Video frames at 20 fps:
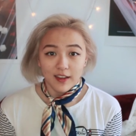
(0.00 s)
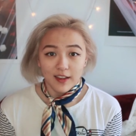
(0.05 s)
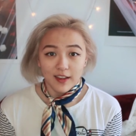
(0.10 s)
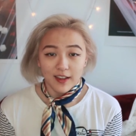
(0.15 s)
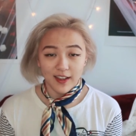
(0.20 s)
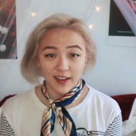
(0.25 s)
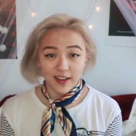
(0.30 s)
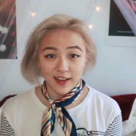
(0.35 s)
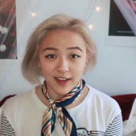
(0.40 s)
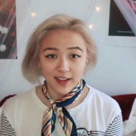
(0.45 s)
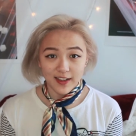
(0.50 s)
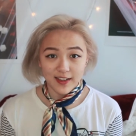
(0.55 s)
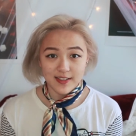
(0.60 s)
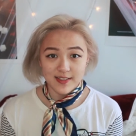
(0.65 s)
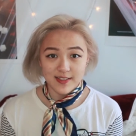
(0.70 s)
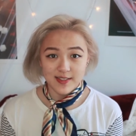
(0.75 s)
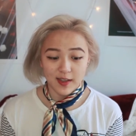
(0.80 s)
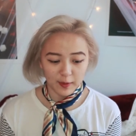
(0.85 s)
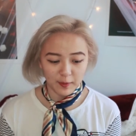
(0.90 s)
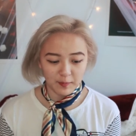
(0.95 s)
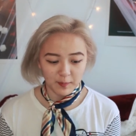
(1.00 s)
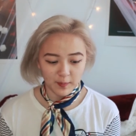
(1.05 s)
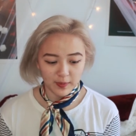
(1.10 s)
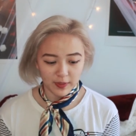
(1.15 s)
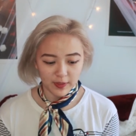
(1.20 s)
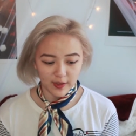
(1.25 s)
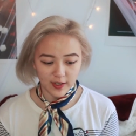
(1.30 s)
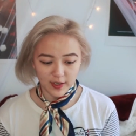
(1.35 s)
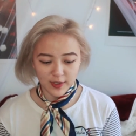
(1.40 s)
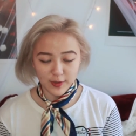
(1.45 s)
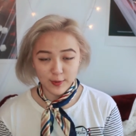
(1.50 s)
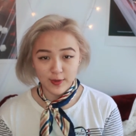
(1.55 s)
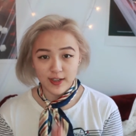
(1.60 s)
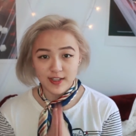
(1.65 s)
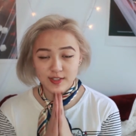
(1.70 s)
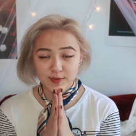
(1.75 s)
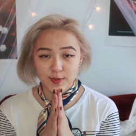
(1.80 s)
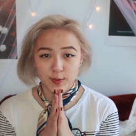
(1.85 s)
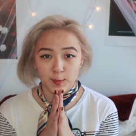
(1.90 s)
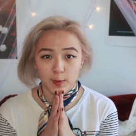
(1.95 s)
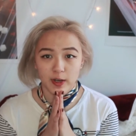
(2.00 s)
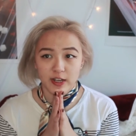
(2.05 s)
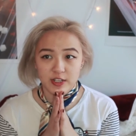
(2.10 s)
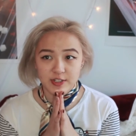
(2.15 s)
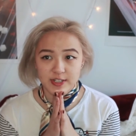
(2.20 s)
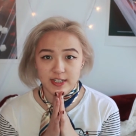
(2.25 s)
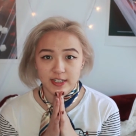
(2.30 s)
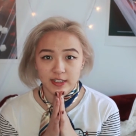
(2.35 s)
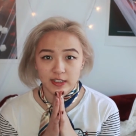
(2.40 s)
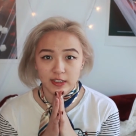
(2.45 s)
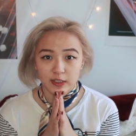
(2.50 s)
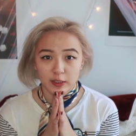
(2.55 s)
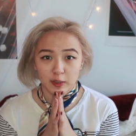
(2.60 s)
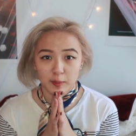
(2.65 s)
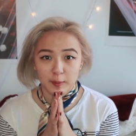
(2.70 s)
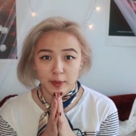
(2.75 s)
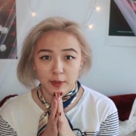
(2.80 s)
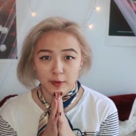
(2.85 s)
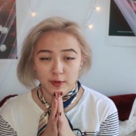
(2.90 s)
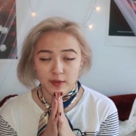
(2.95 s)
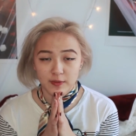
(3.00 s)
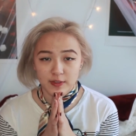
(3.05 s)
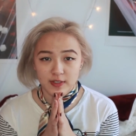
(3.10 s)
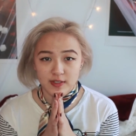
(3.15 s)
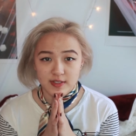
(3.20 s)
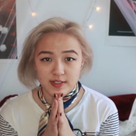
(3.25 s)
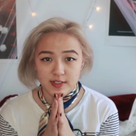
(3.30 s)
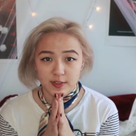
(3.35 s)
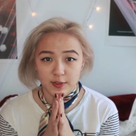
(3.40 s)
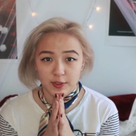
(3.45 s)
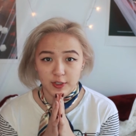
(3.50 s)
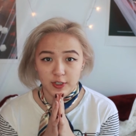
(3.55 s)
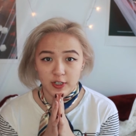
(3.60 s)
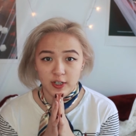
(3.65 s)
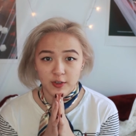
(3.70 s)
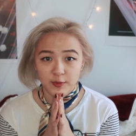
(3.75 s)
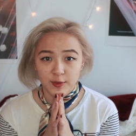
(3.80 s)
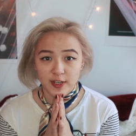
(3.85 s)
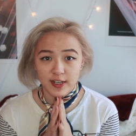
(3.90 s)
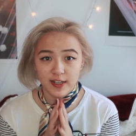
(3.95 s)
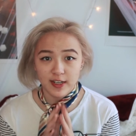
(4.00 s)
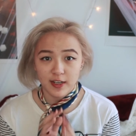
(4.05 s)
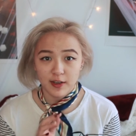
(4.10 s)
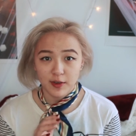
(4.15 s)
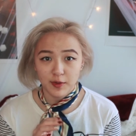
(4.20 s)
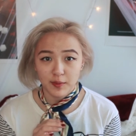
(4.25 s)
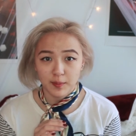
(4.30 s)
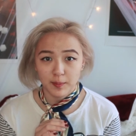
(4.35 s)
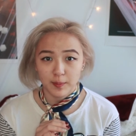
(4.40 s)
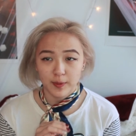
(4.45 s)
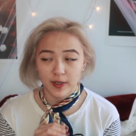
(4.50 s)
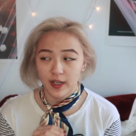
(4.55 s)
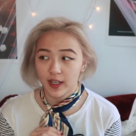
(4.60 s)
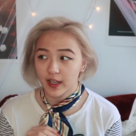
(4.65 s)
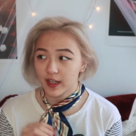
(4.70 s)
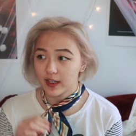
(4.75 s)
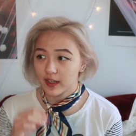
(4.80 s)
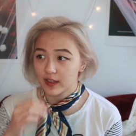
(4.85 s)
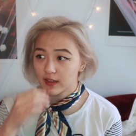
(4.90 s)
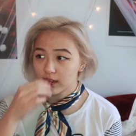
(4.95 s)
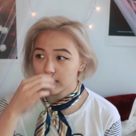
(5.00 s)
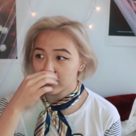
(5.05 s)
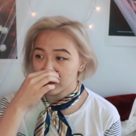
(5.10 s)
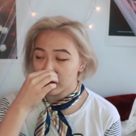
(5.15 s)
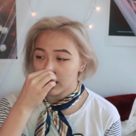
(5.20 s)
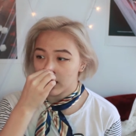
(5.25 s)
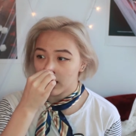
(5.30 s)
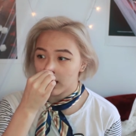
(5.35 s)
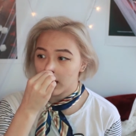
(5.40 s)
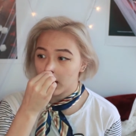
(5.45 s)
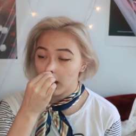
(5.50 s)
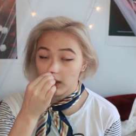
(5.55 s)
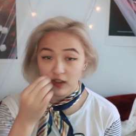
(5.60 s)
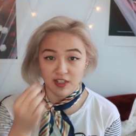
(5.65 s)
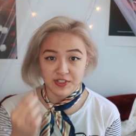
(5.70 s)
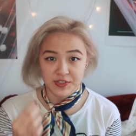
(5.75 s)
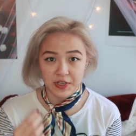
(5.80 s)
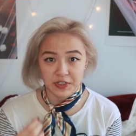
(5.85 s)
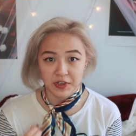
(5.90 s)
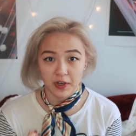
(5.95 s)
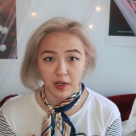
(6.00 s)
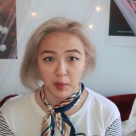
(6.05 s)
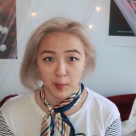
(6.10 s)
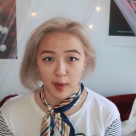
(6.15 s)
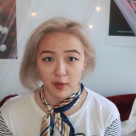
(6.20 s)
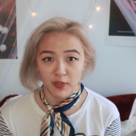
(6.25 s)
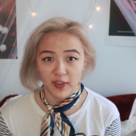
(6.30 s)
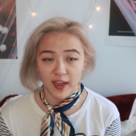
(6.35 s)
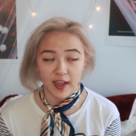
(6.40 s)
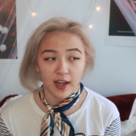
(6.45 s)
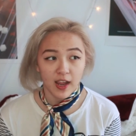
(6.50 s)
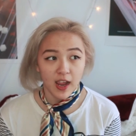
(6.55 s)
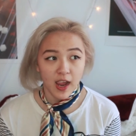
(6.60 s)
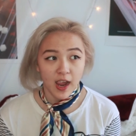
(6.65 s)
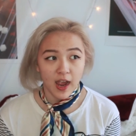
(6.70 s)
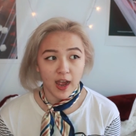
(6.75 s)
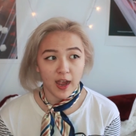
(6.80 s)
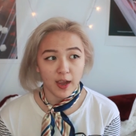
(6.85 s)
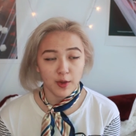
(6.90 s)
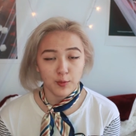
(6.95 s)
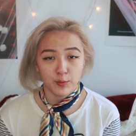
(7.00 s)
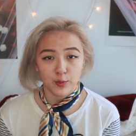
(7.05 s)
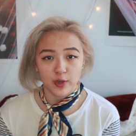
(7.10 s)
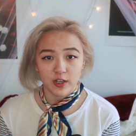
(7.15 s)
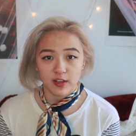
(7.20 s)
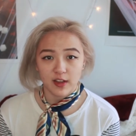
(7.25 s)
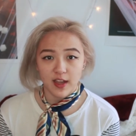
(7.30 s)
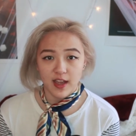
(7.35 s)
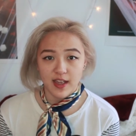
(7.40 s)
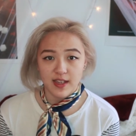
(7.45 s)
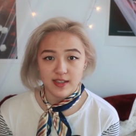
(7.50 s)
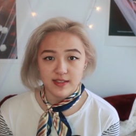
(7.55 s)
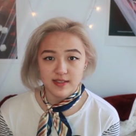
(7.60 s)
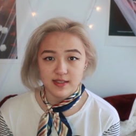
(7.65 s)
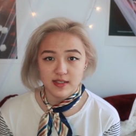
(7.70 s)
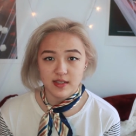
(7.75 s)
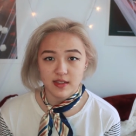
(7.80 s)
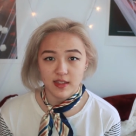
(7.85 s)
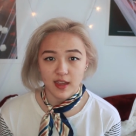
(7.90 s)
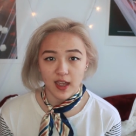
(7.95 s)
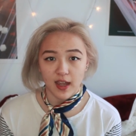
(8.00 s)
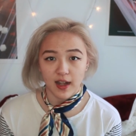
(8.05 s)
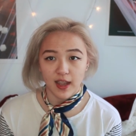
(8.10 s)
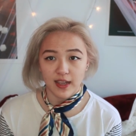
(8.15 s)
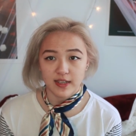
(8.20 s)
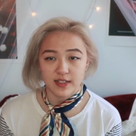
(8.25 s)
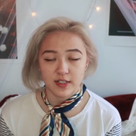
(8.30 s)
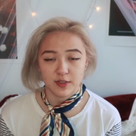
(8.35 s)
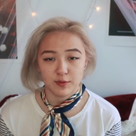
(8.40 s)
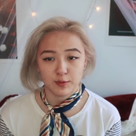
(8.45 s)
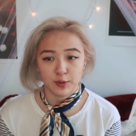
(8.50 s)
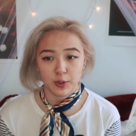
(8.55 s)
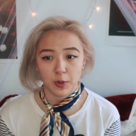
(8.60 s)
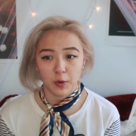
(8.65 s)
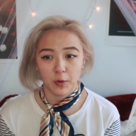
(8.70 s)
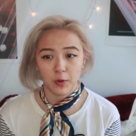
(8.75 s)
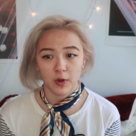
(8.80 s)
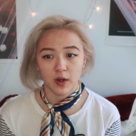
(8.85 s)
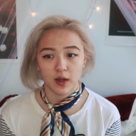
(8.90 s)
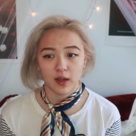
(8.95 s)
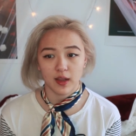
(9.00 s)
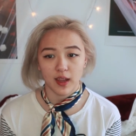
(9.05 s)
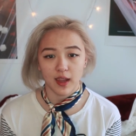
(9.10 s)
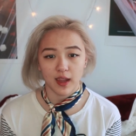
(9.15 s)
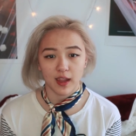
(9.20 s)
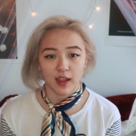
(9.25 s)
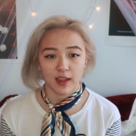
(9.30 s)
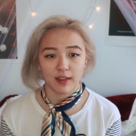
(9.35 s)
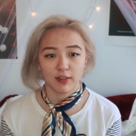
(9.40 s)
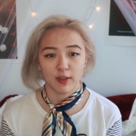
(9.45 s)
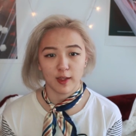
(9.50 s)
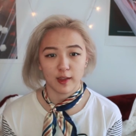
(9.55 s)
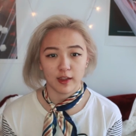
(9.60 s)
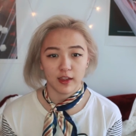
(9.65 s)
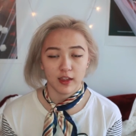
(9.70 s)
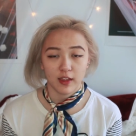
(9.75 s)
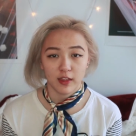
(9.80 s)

Hi guys, um, thank you guys for watching. Um, I don't have concealer on right now, but uh, let's not talk about that. I realized that I didn't record a like